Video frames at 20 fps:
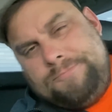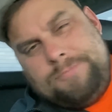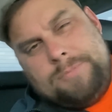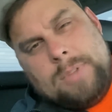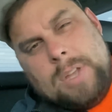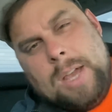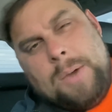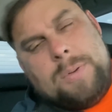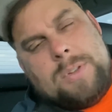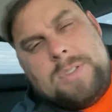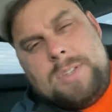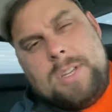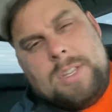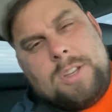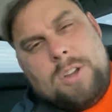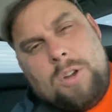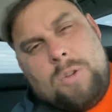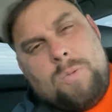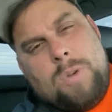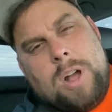I would sit
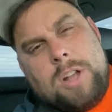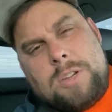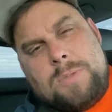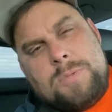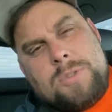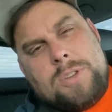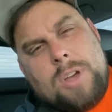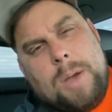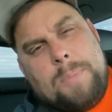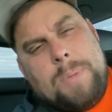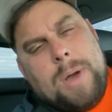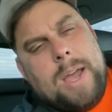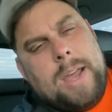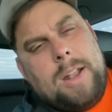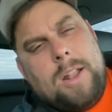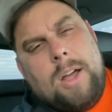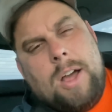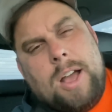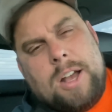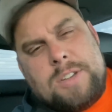there and watch him saw
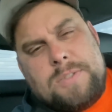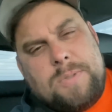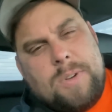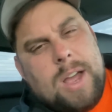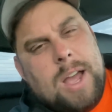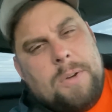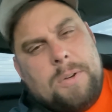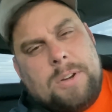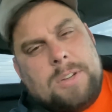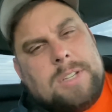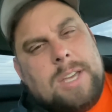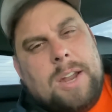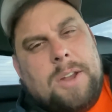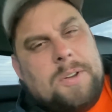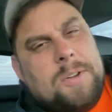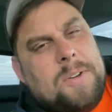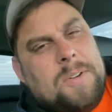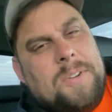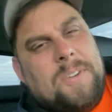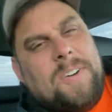pine logs for hours. I
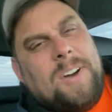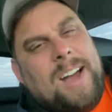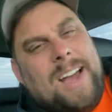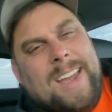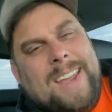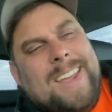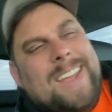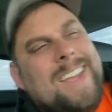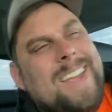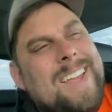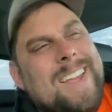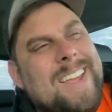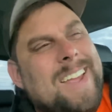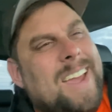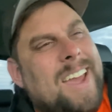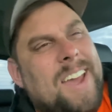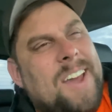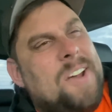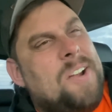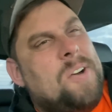don't know
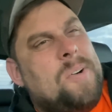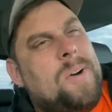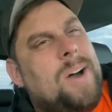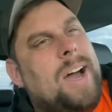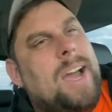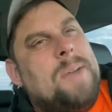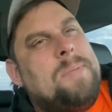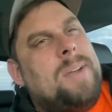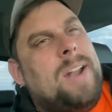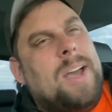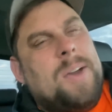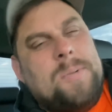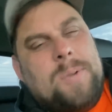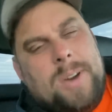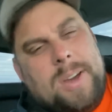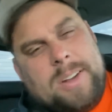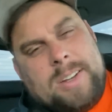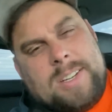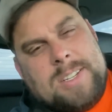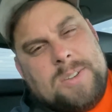why, but I
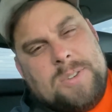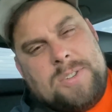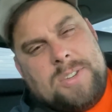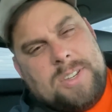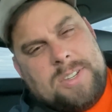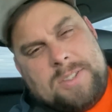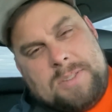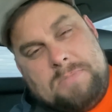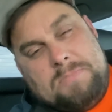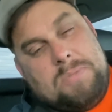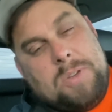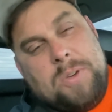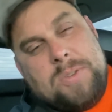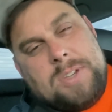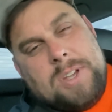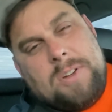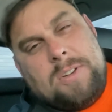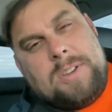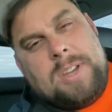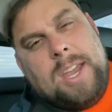would, because it
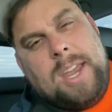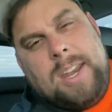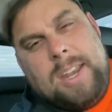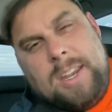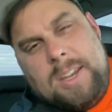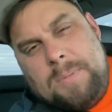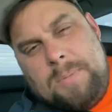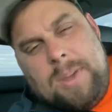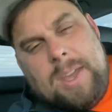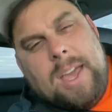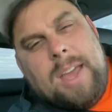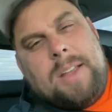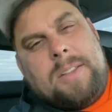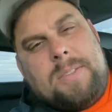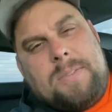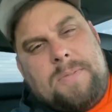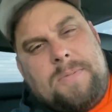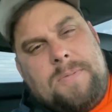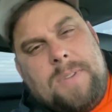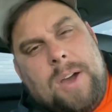was entertaining to me. I
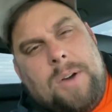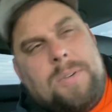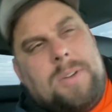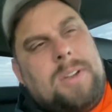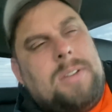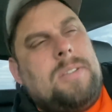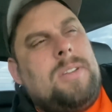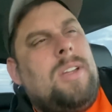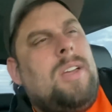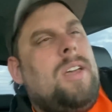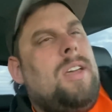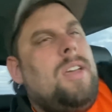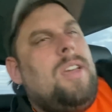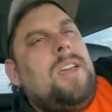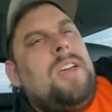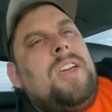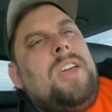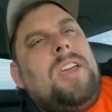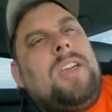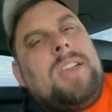found it
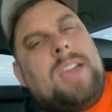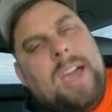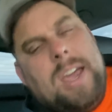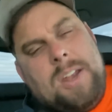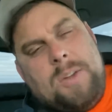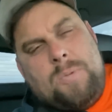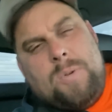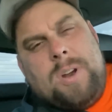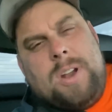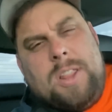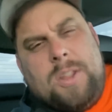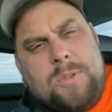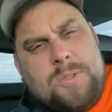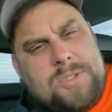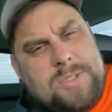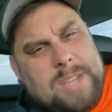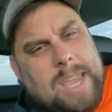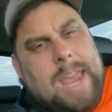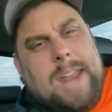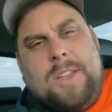kind of one of
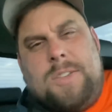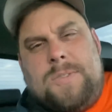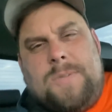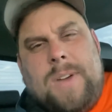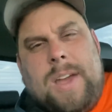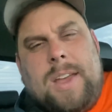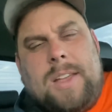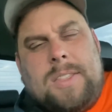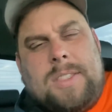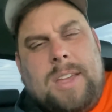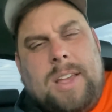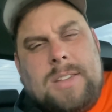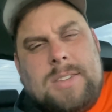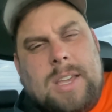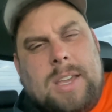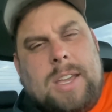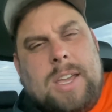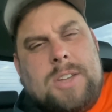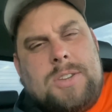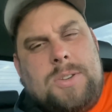those satisfying things,
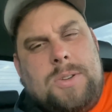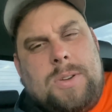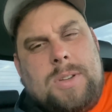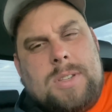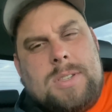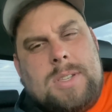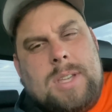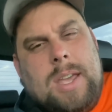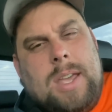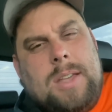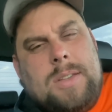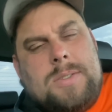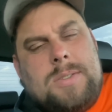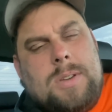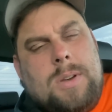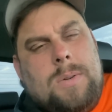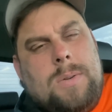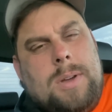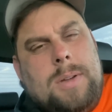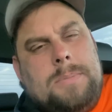I guess you could say.
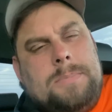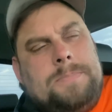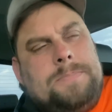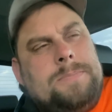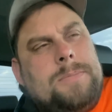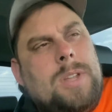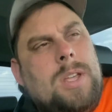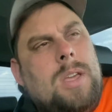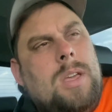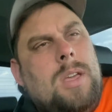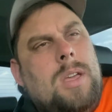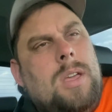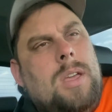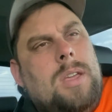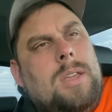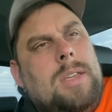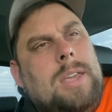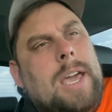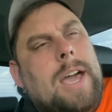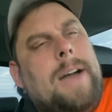So,
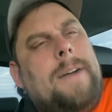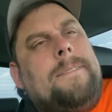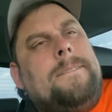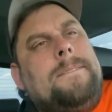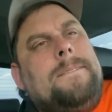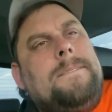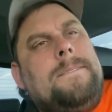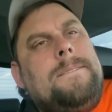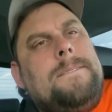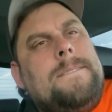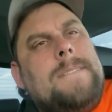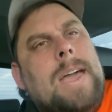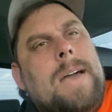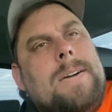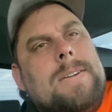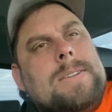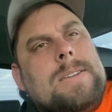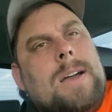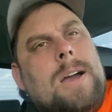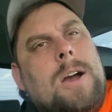that
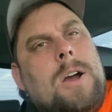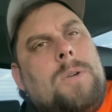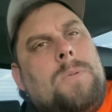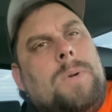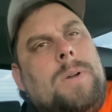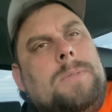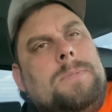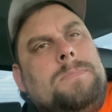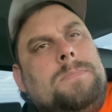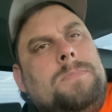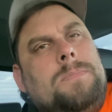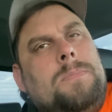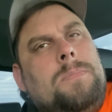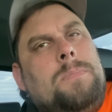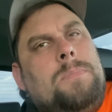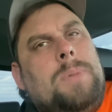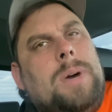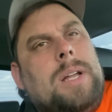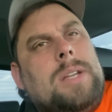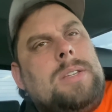was a hard one.
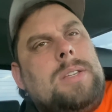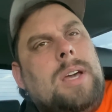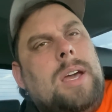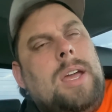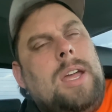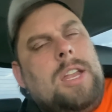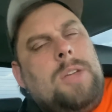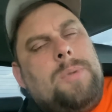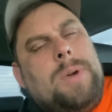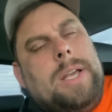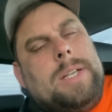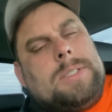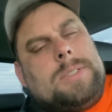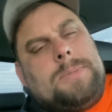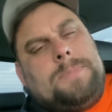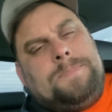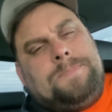But anyways,